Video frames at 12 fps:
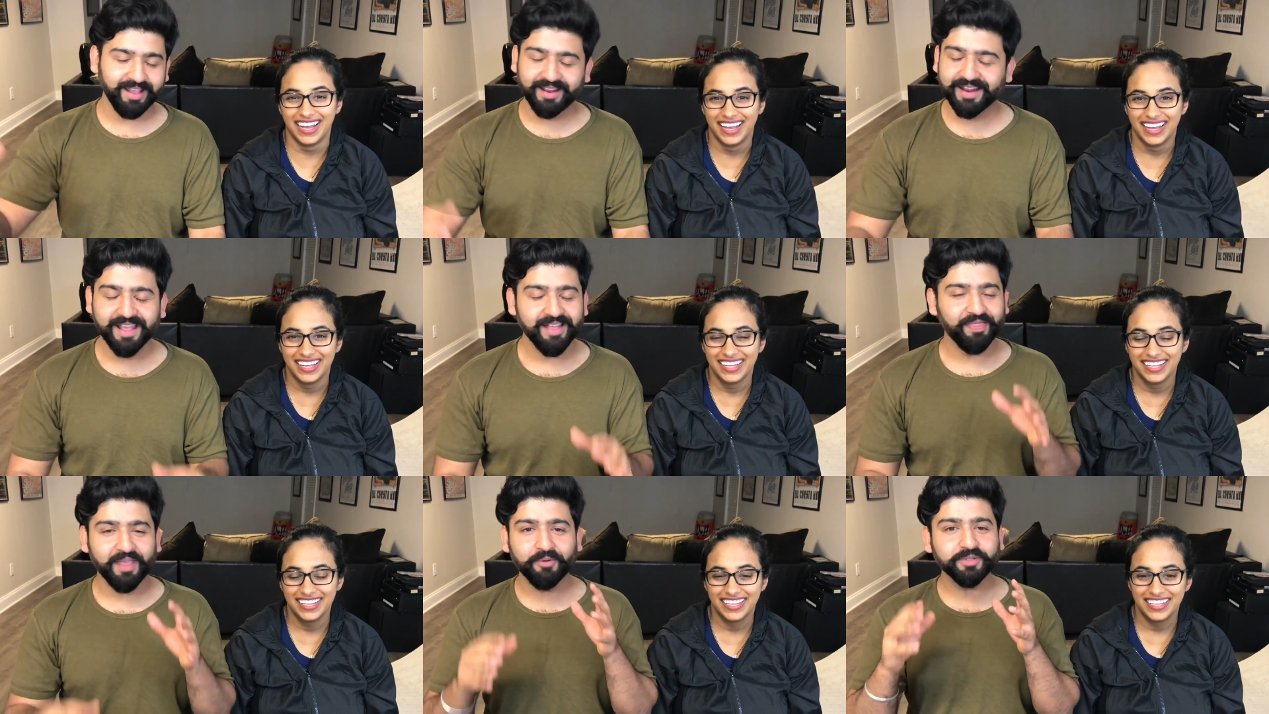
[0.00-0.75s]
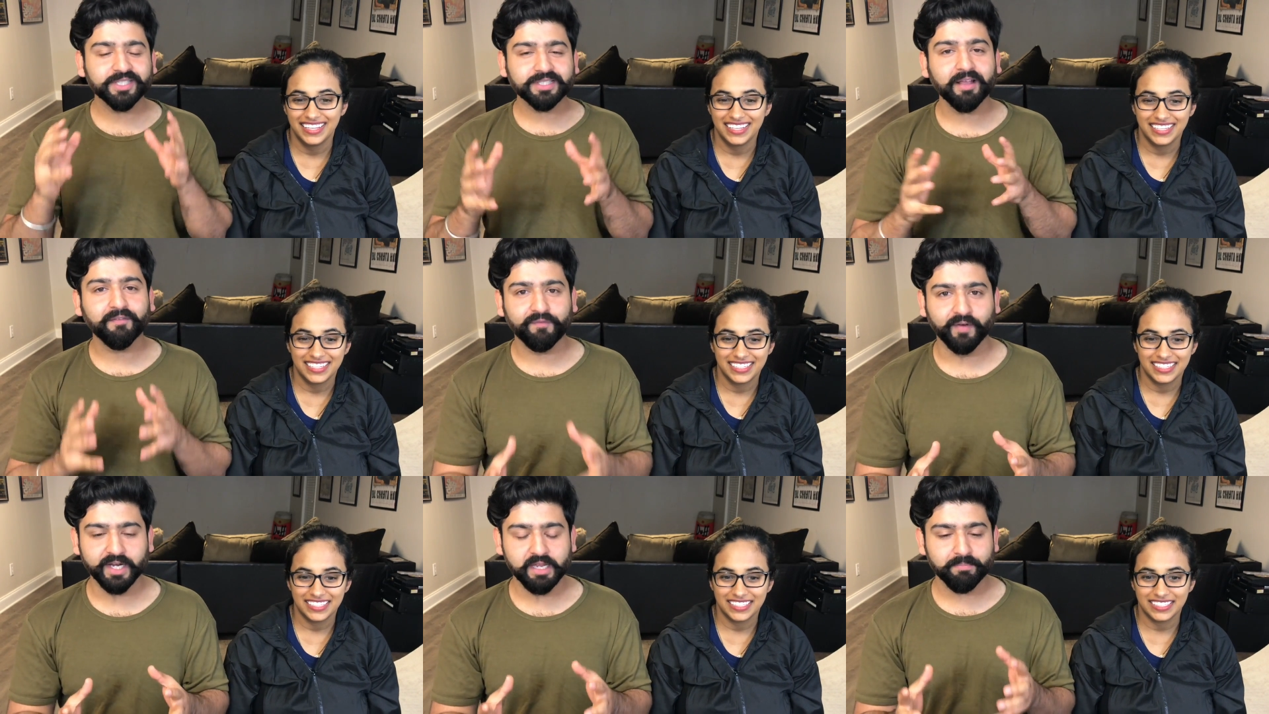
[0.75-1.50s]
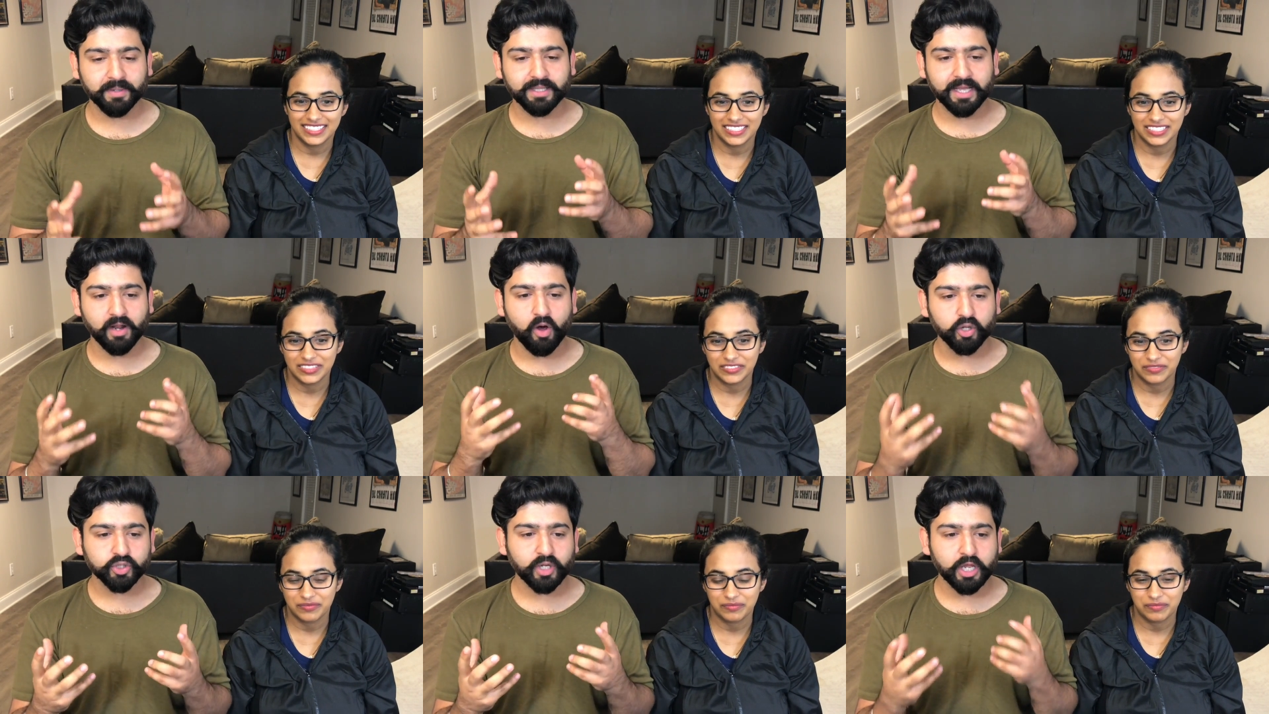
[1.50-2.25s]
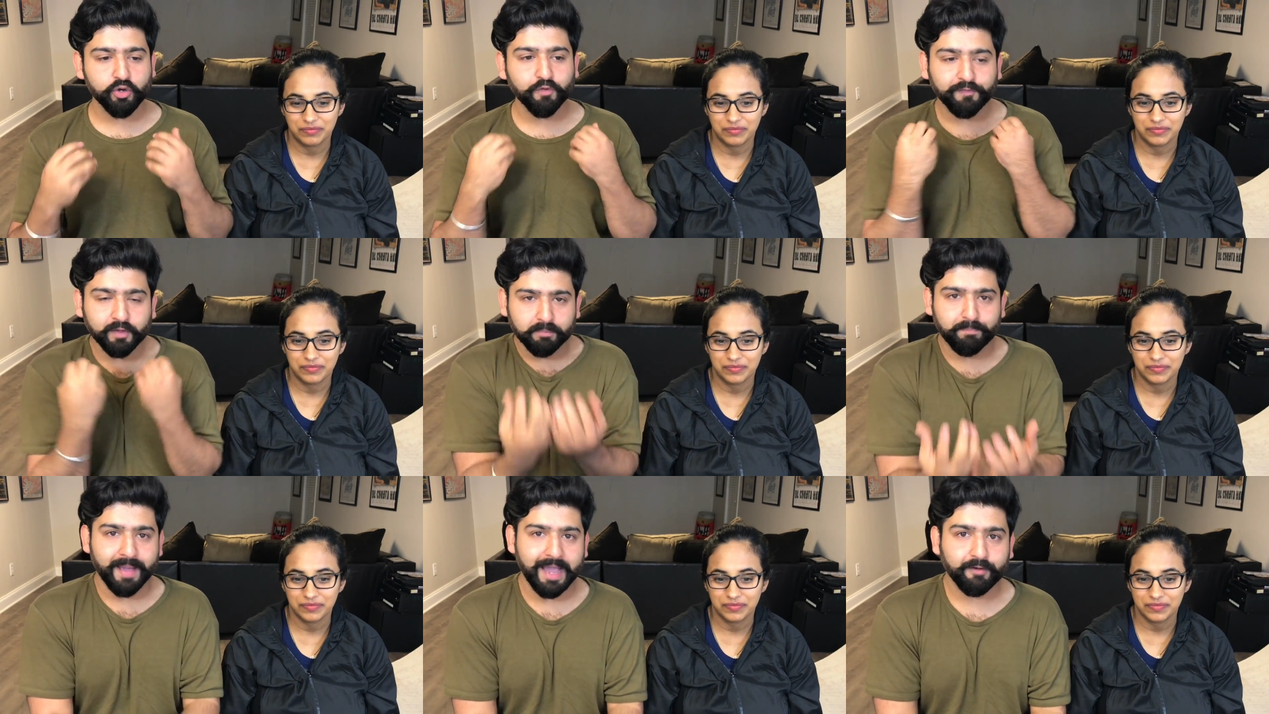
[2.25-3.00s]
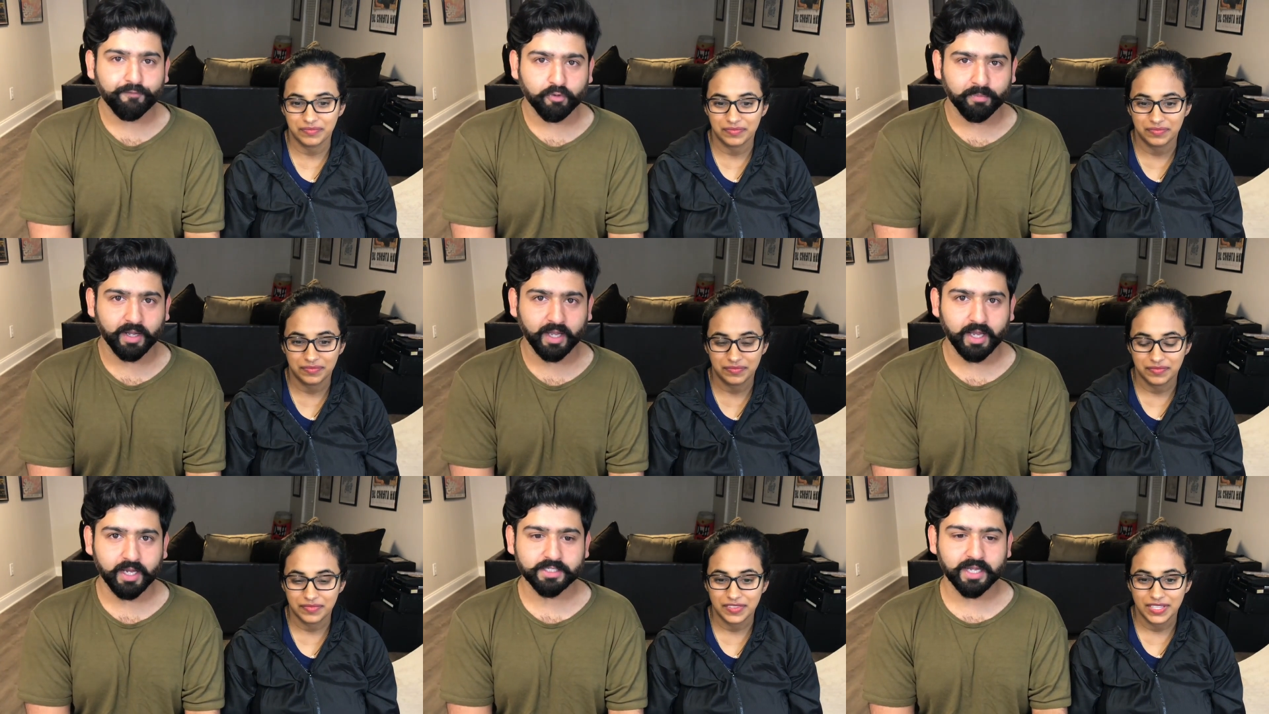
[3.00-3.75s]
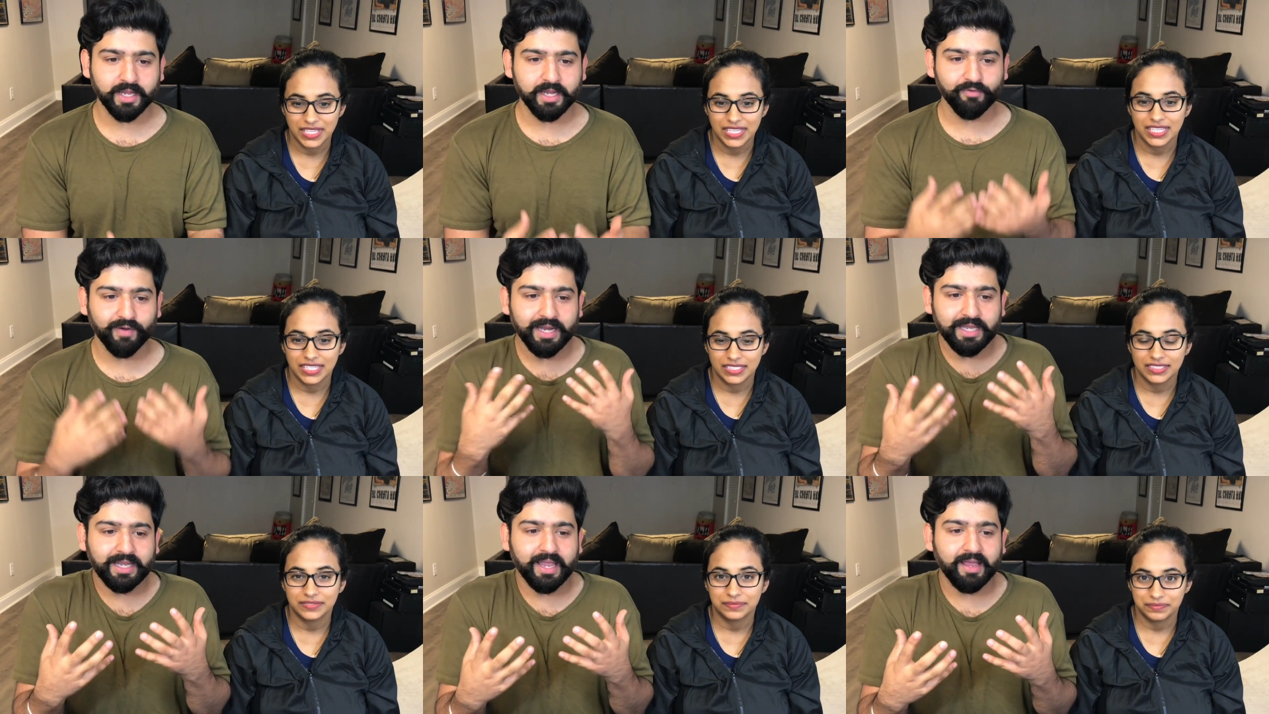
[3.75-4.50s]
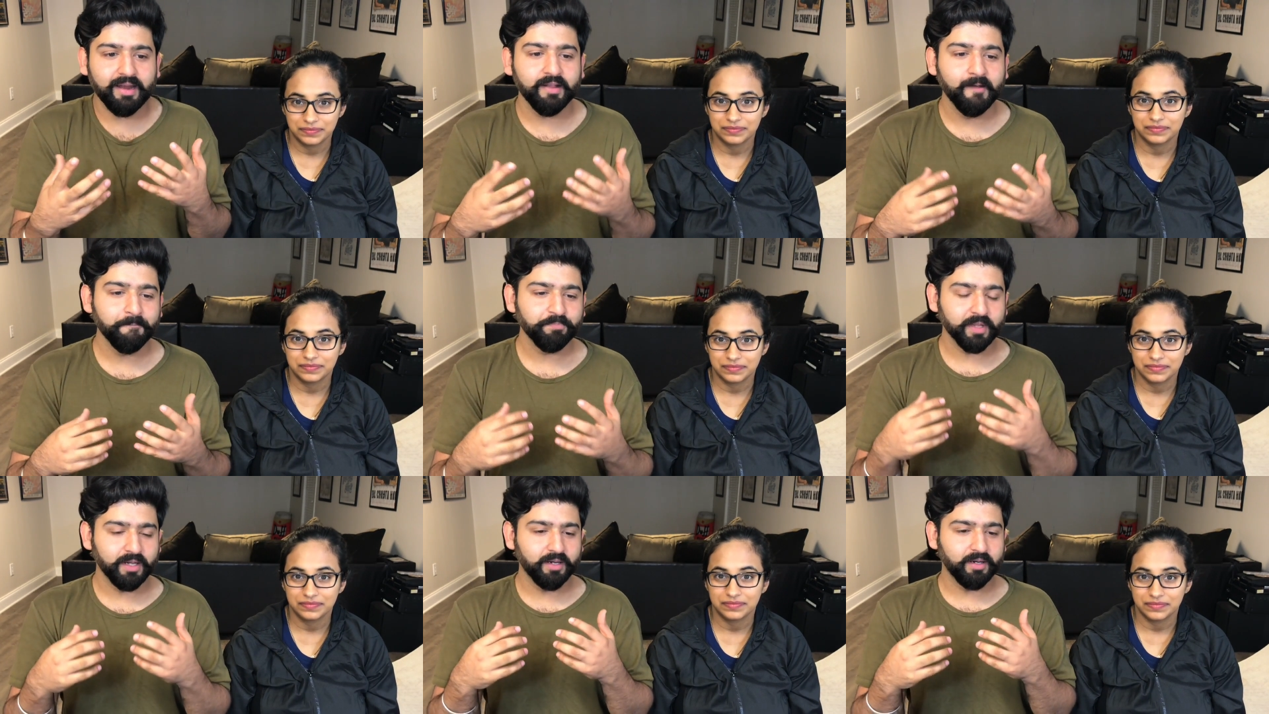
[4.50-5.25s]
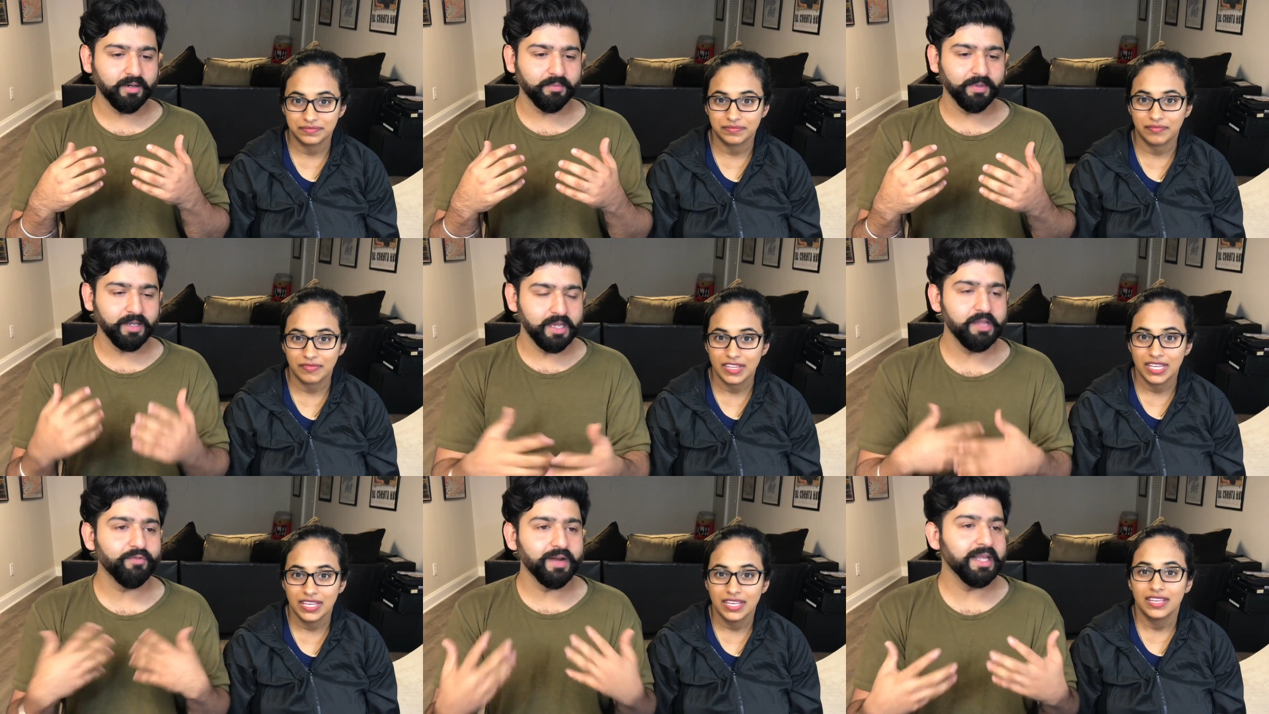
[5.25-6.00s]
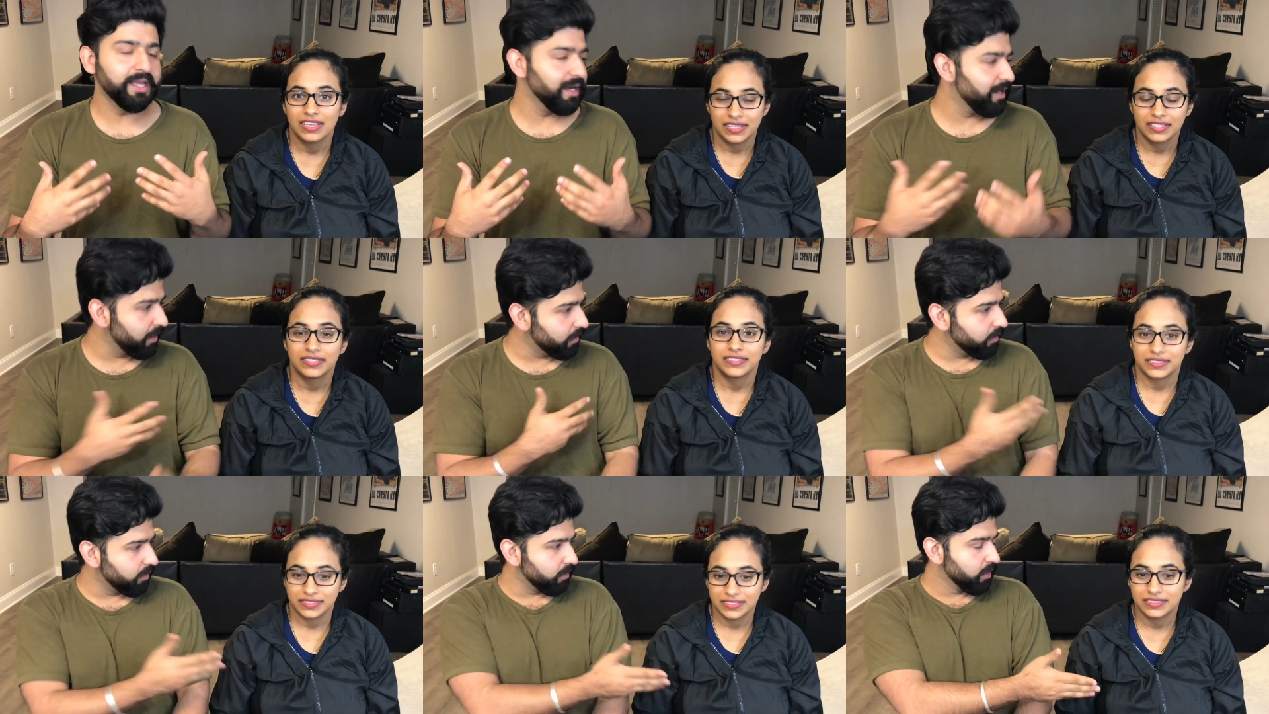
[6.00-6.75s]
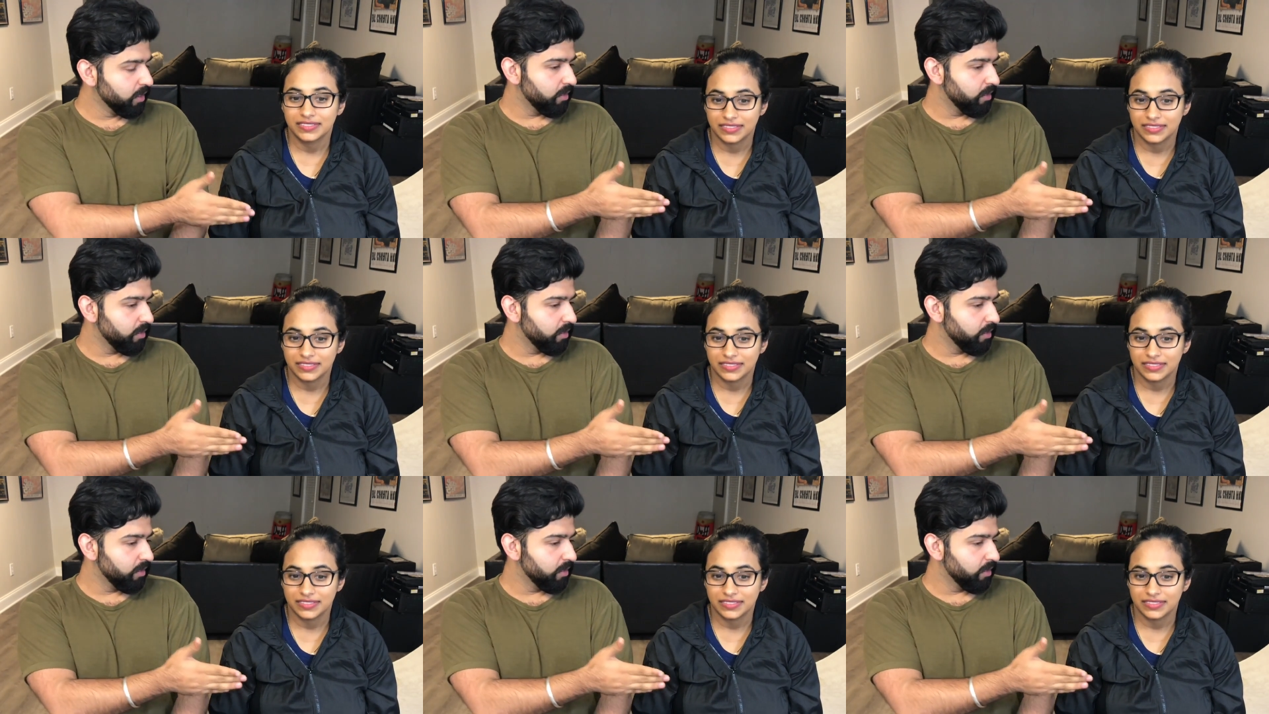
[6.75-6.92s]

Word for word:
Speaker 1: and that was just like funny but then also like you feel bad for Mahesh and he really can't uh, he really can't like uh,